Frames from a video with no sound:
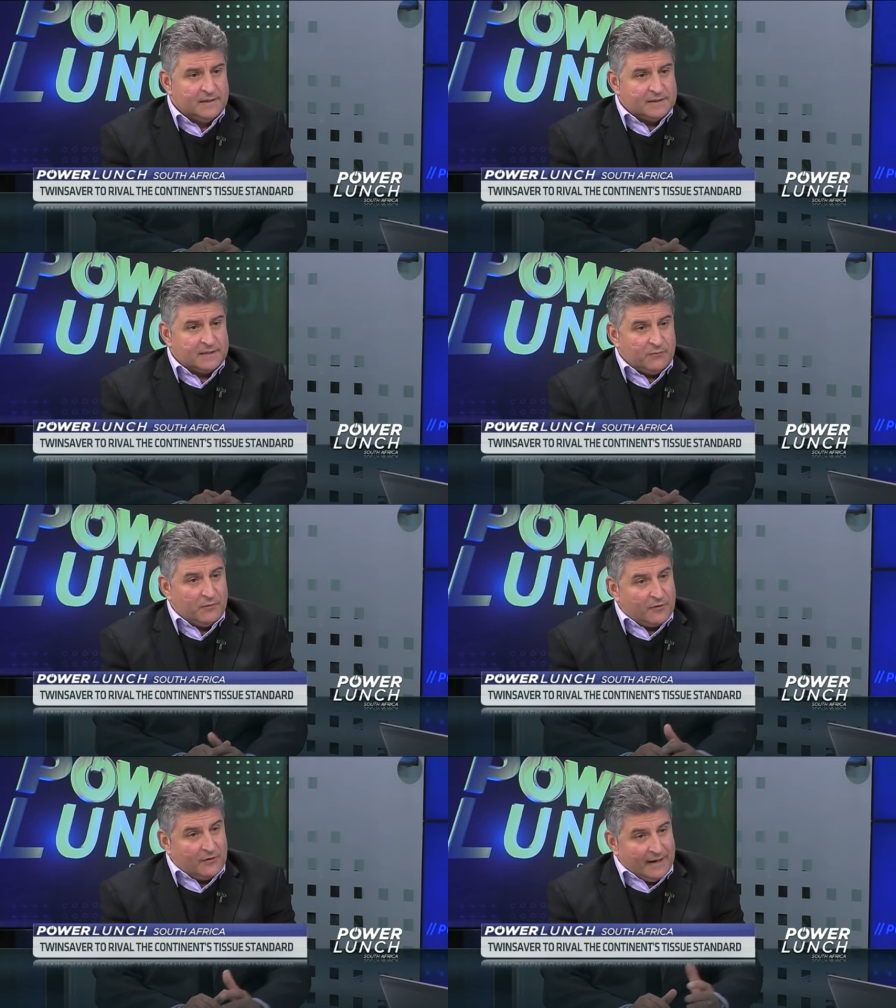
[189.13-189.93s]
So
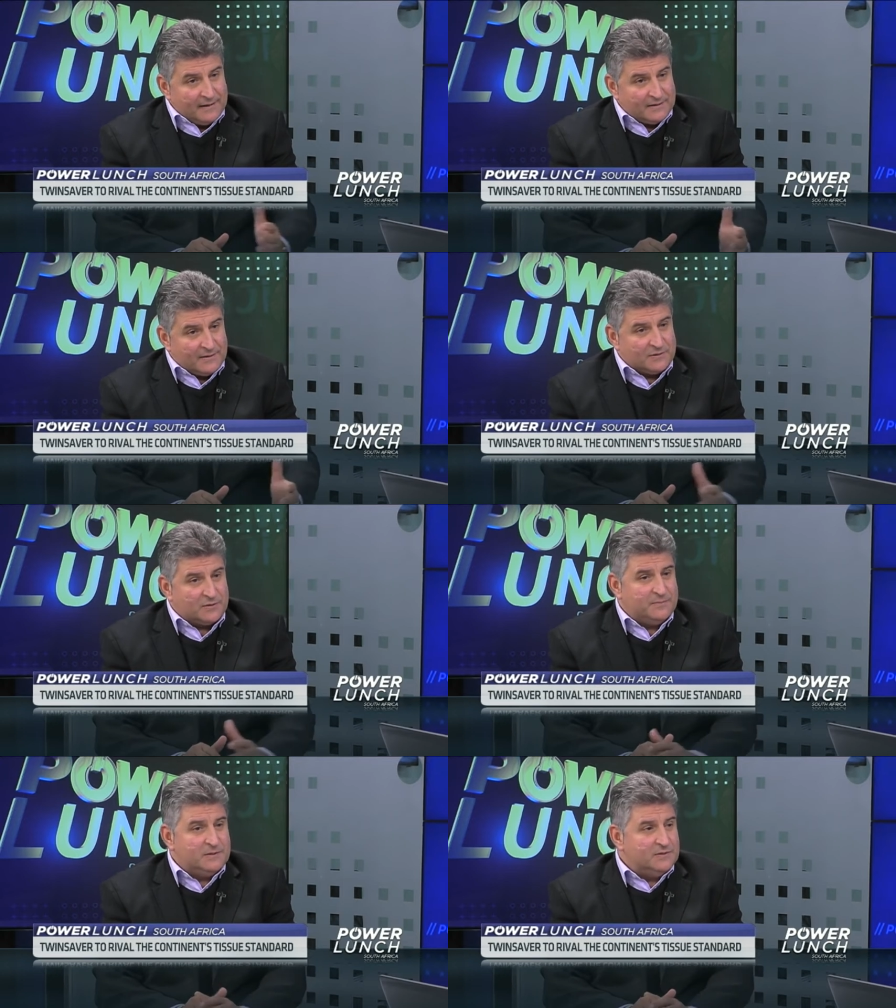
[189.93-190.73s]
we've created those
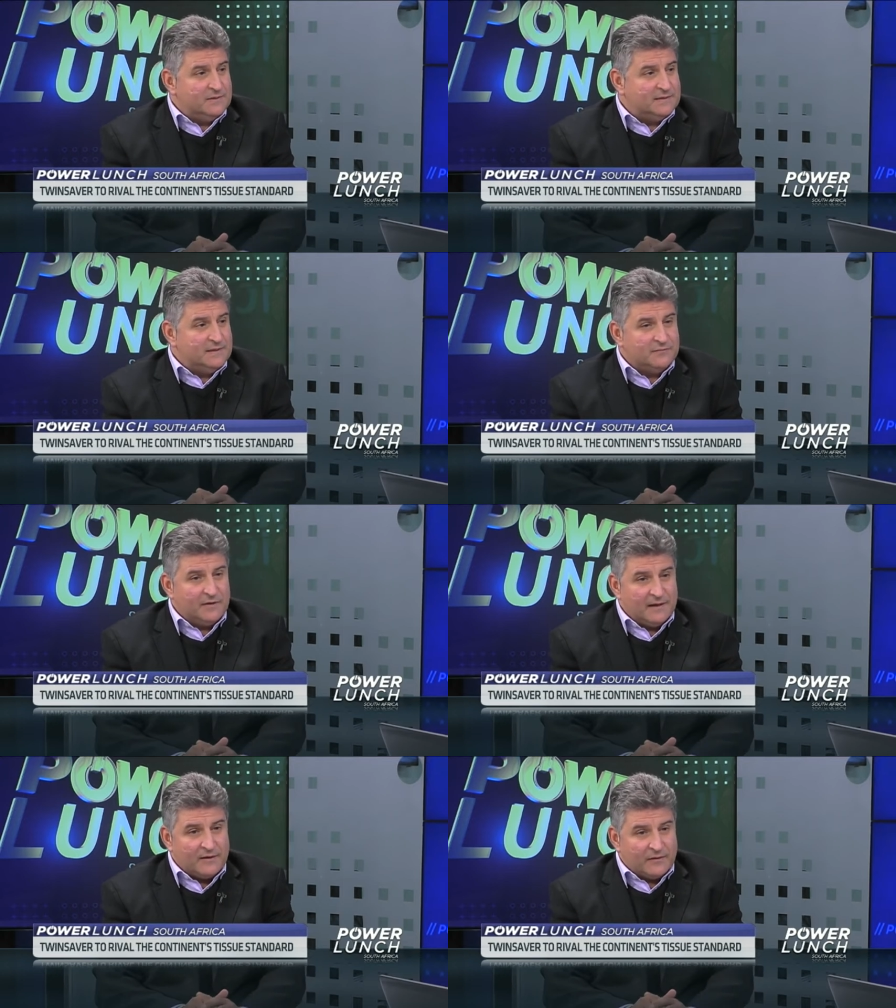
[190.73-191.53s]
opportunities for
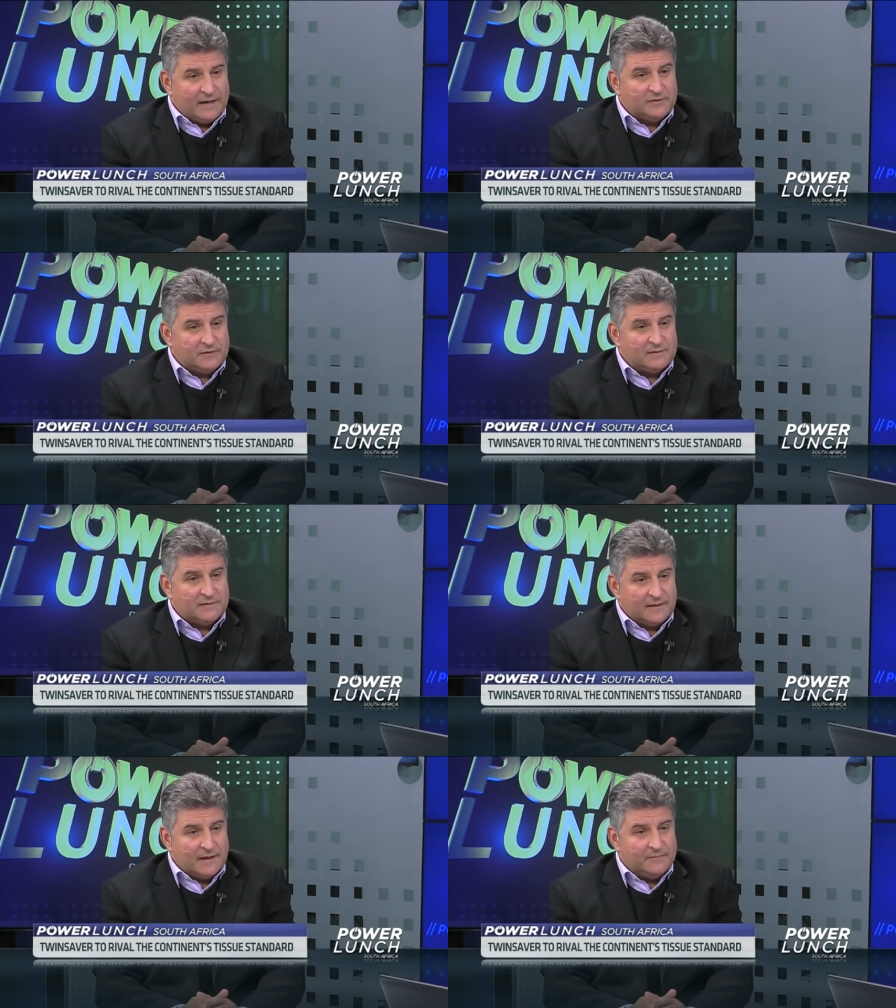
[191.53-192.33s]
young graduates
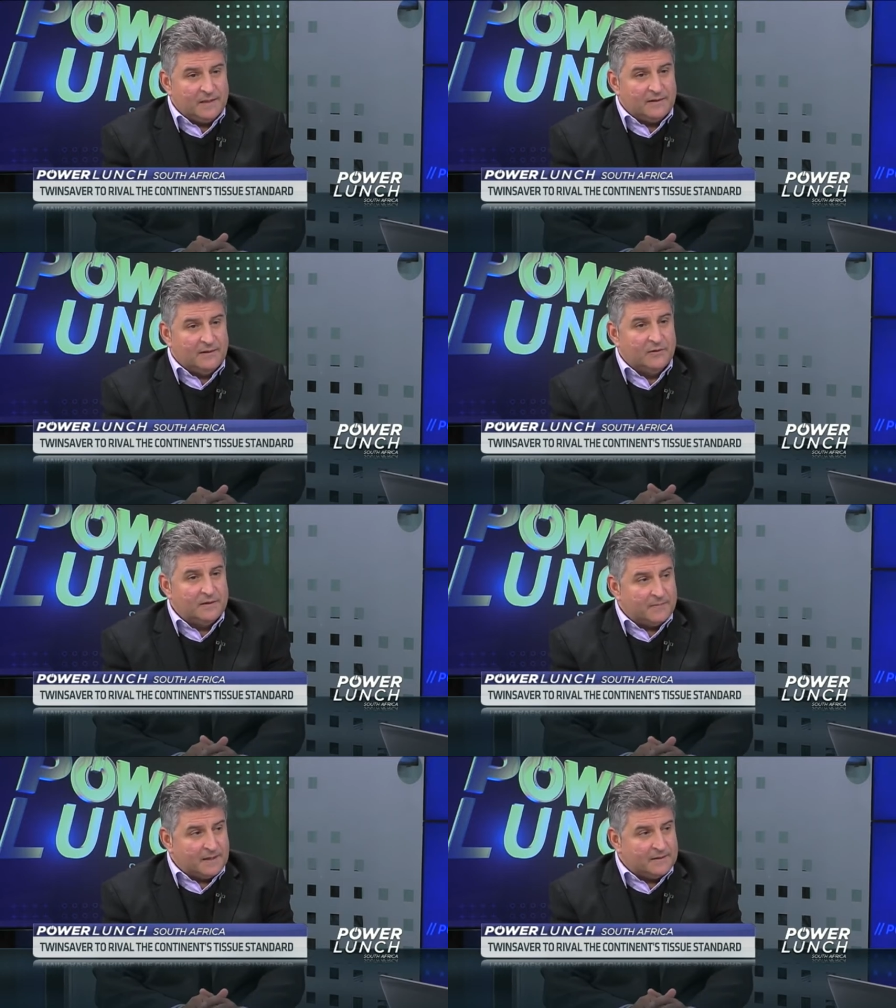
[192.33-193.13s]
to come in, learn
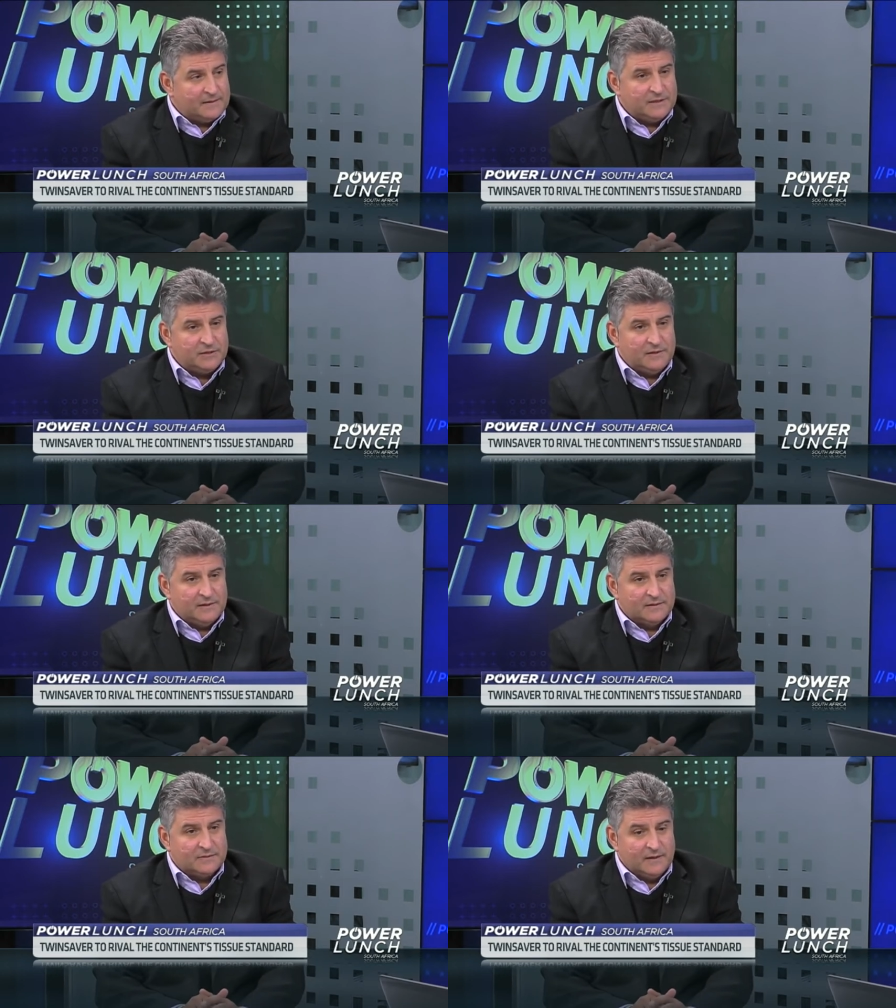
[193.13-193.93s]
about the tissue
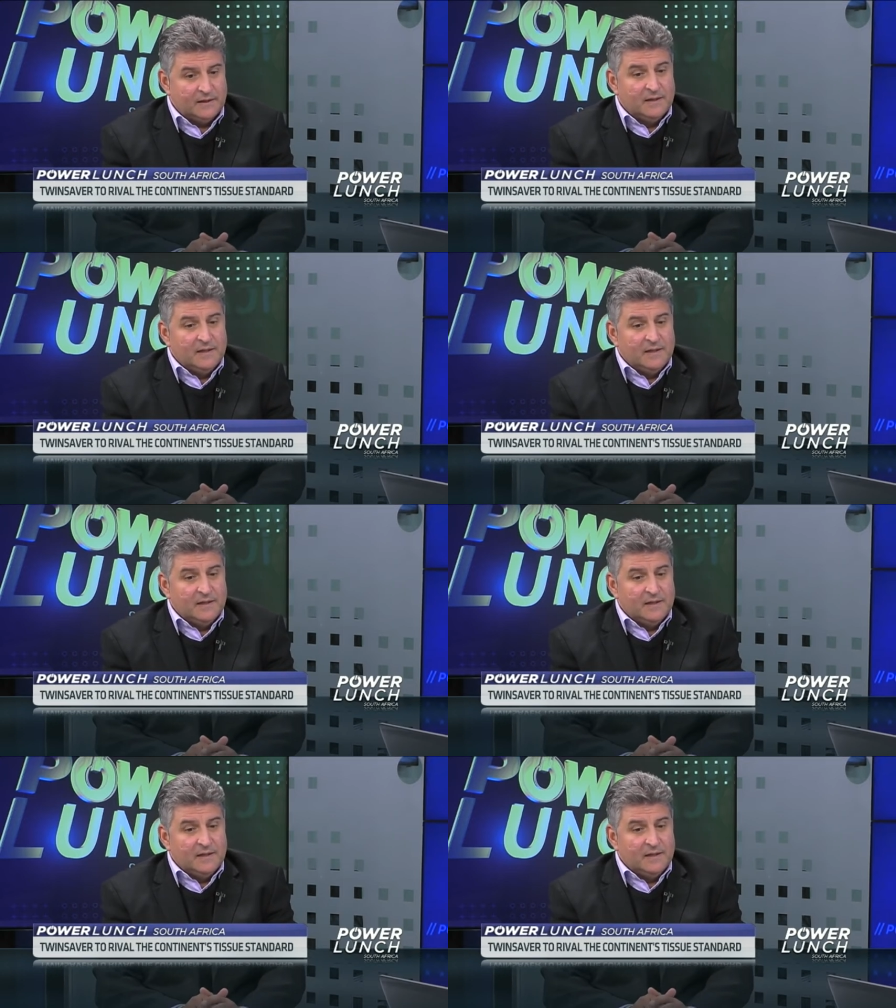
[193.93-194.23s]
industry,